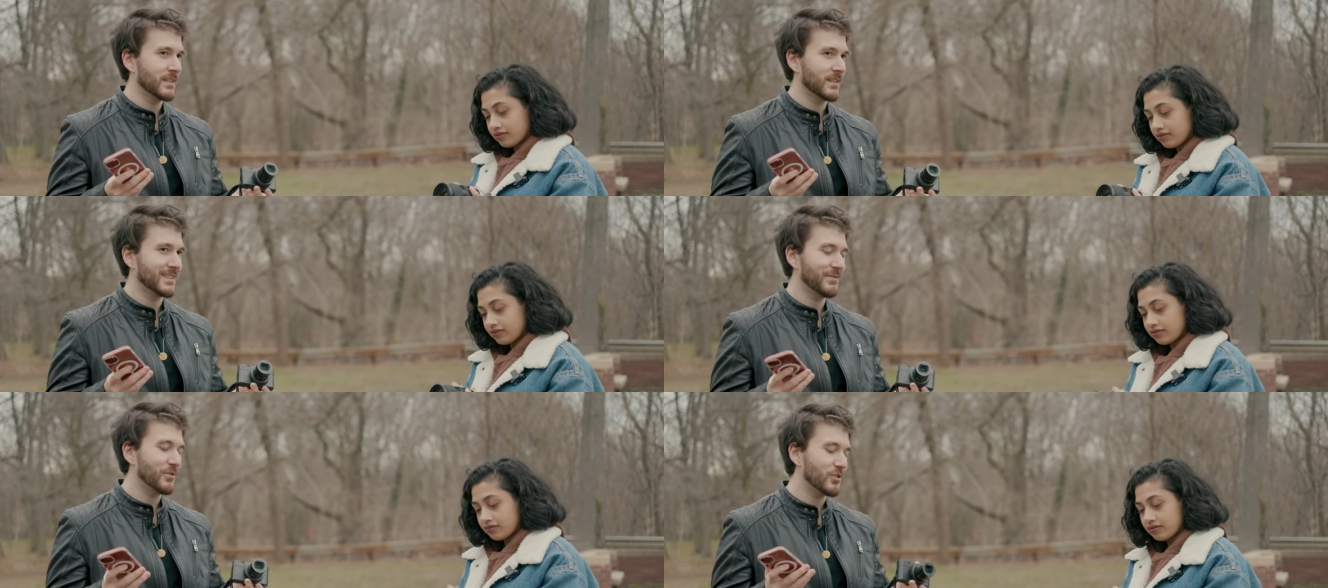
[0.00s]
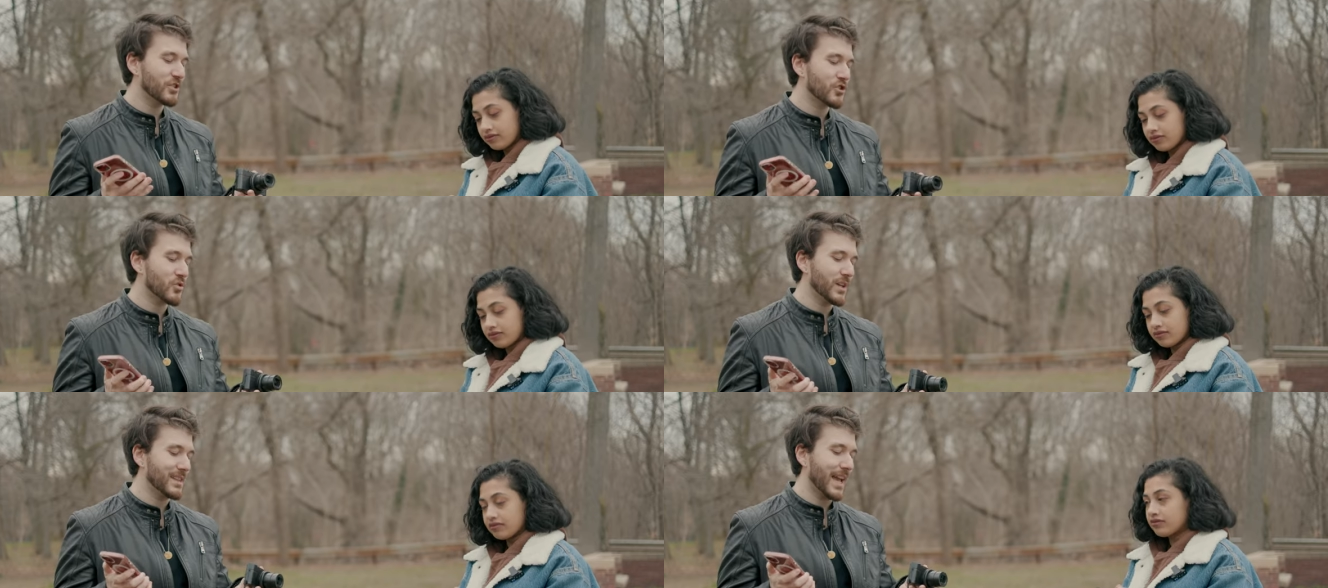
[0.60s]
Speaker 1: Because if you're just
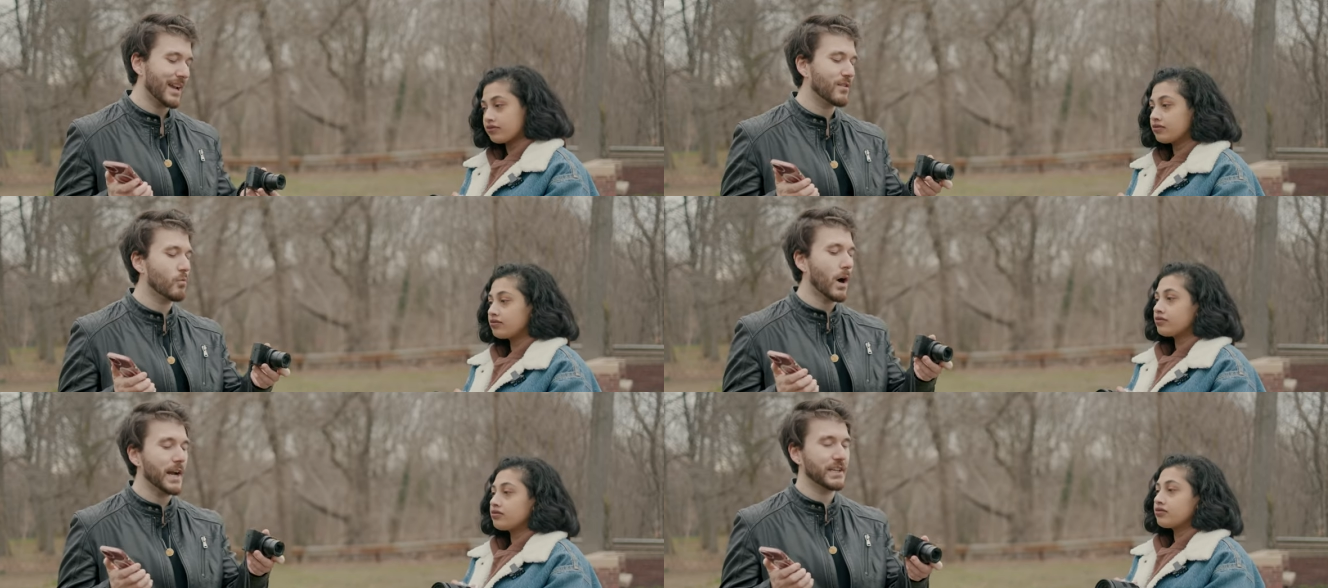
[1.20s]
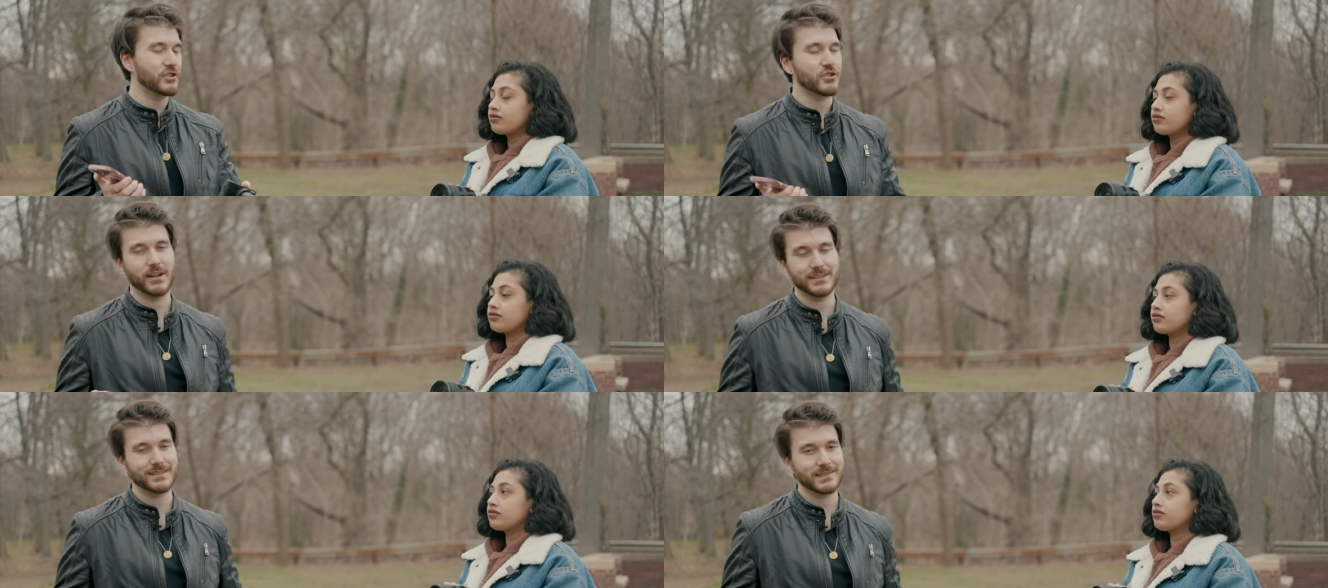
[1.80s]
shooting like wide
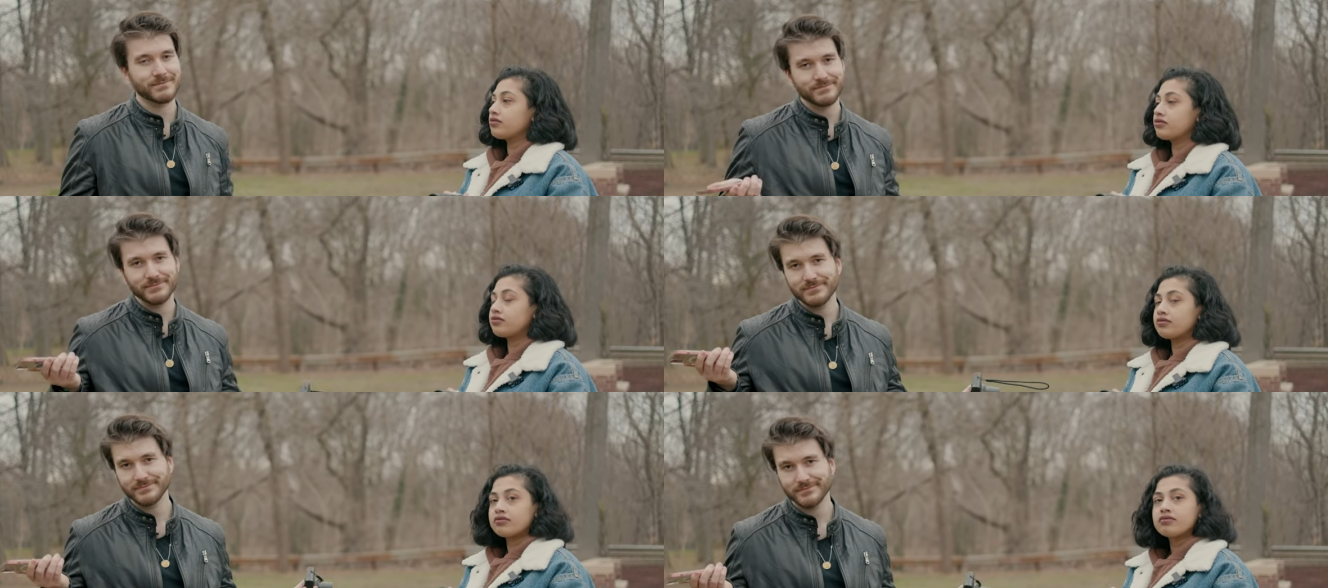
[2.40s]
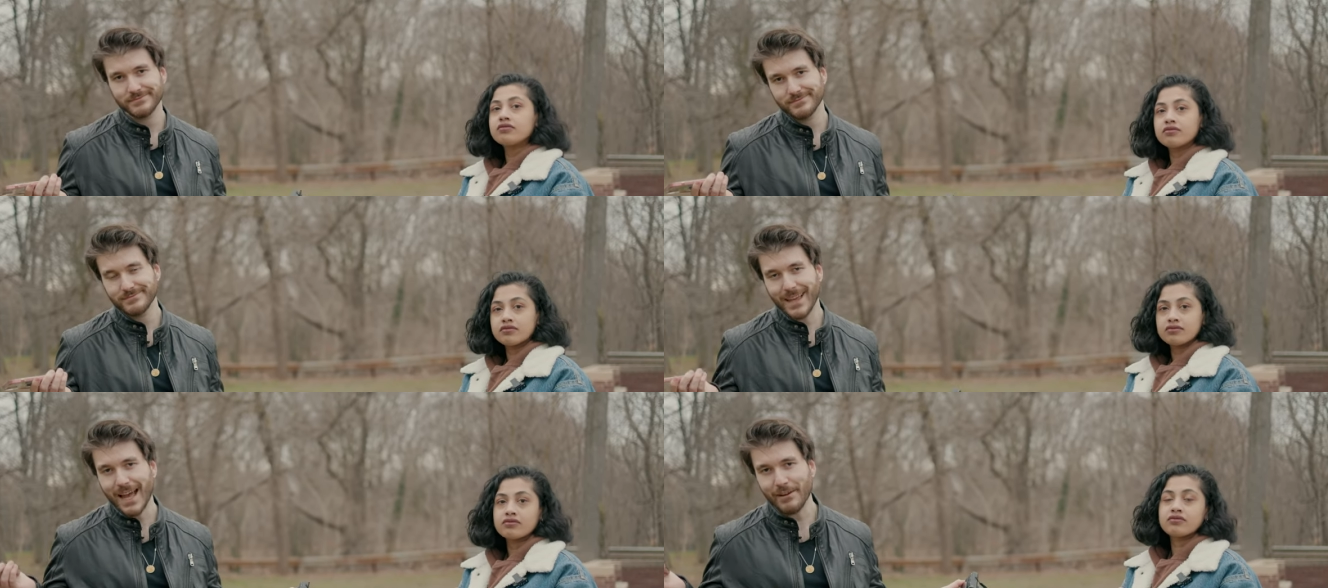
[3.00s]
shots,
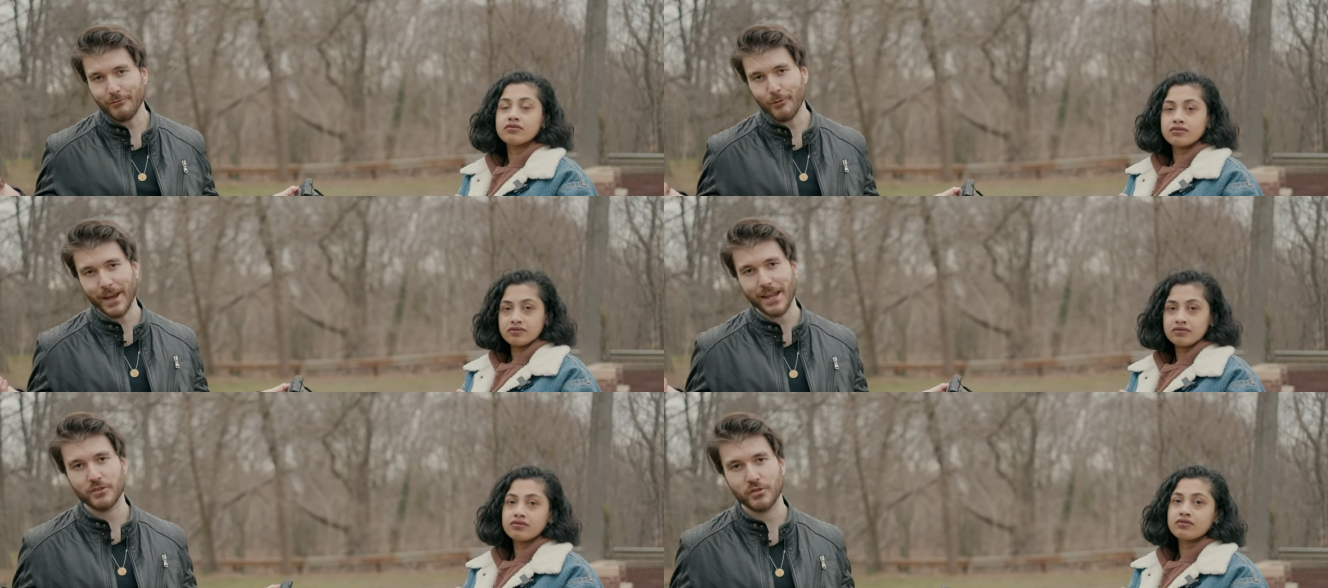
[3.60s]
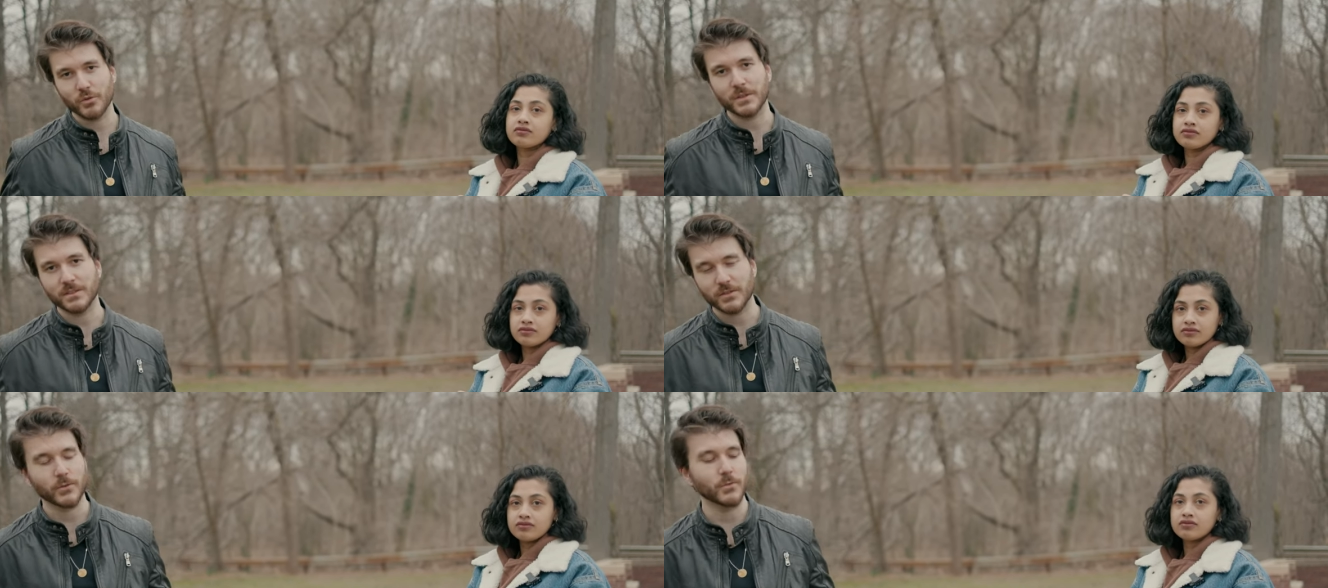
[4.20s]
the iPhone can do it
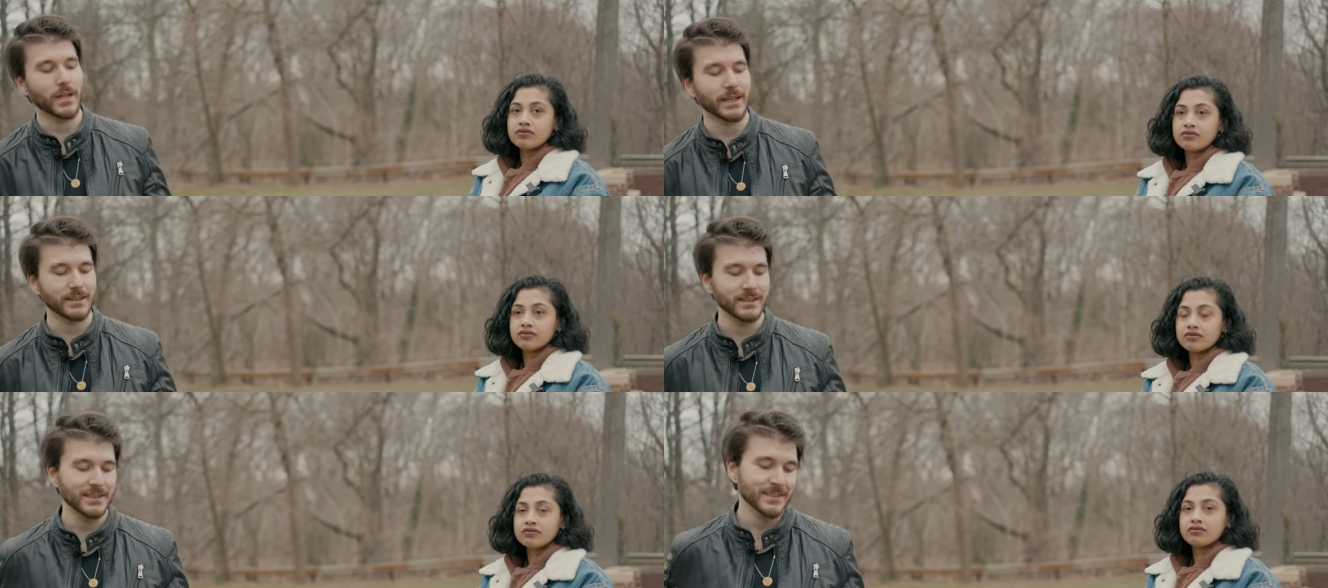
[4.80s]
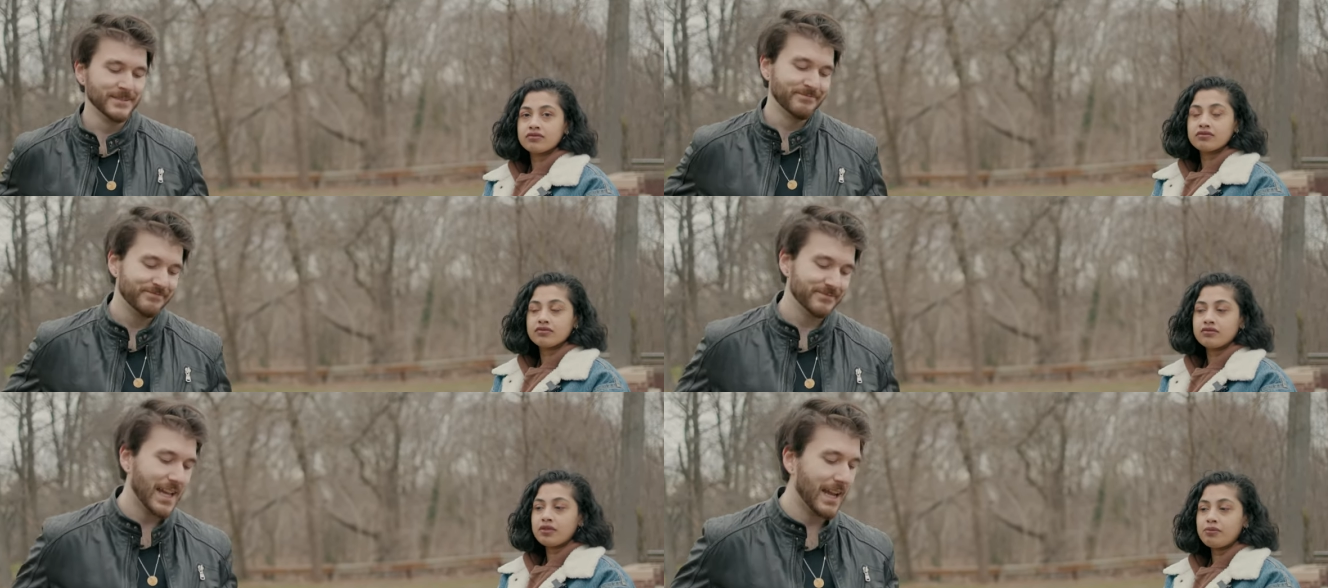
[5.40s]
too. Like,
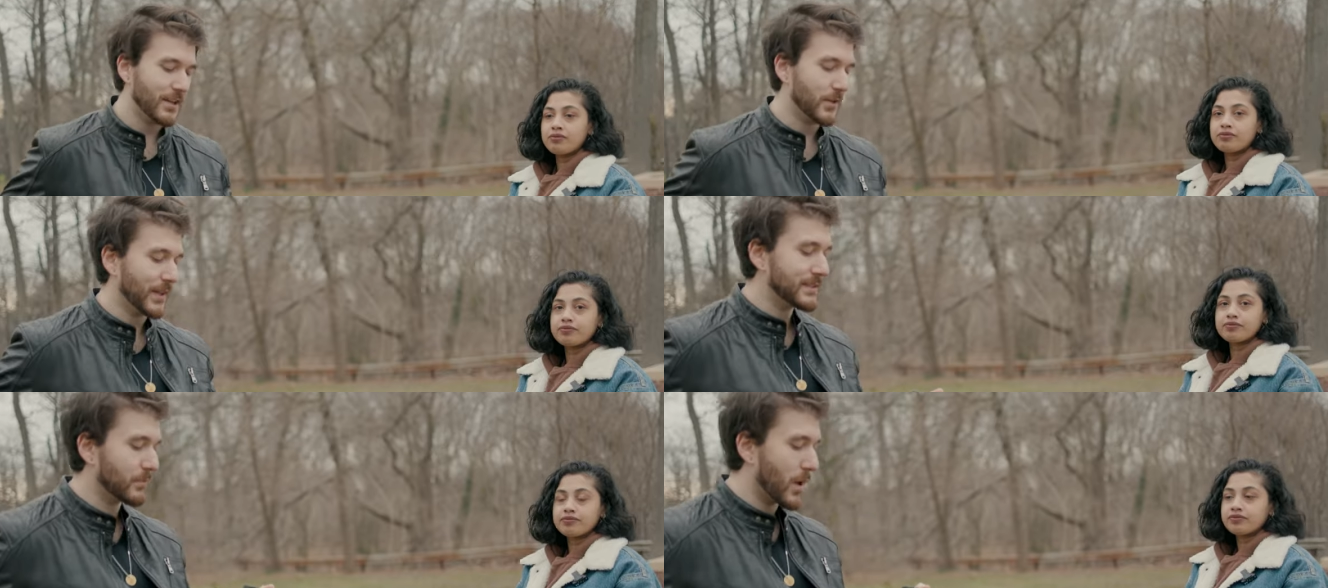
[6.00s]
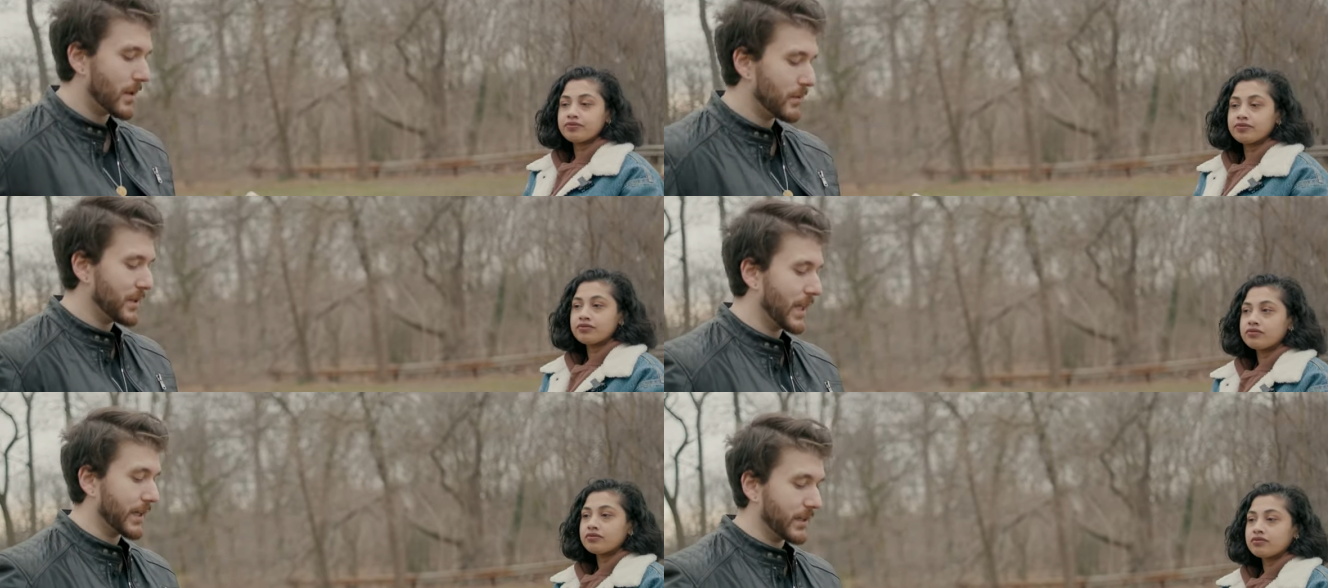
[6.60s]
I don't know. That's the problem
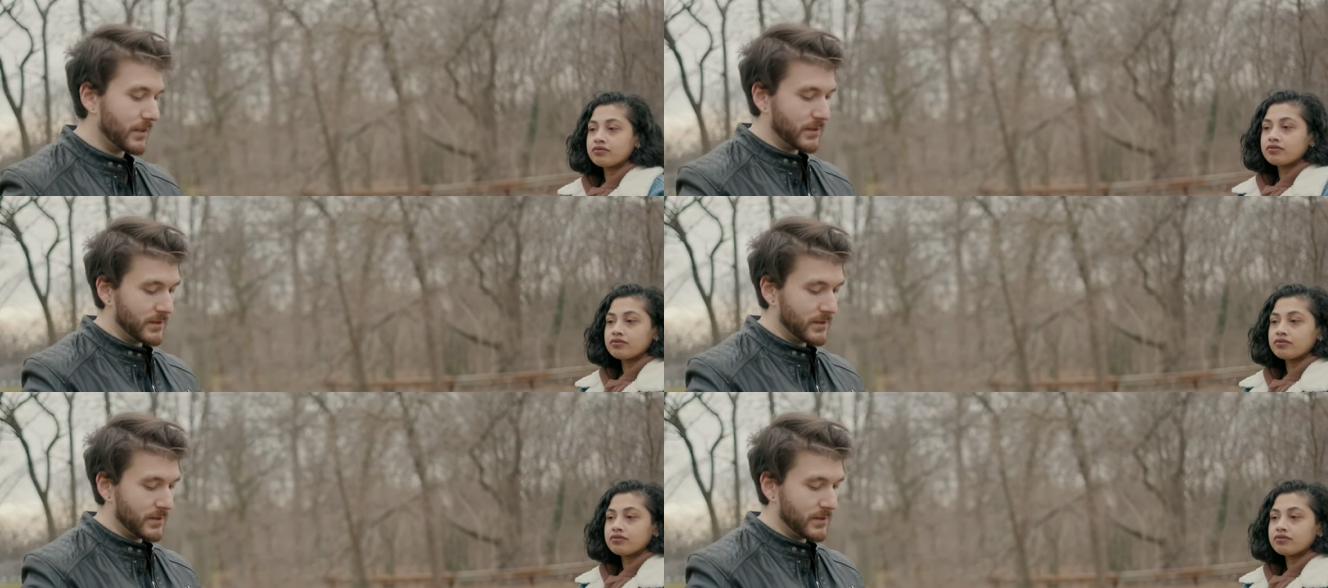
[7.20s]
with like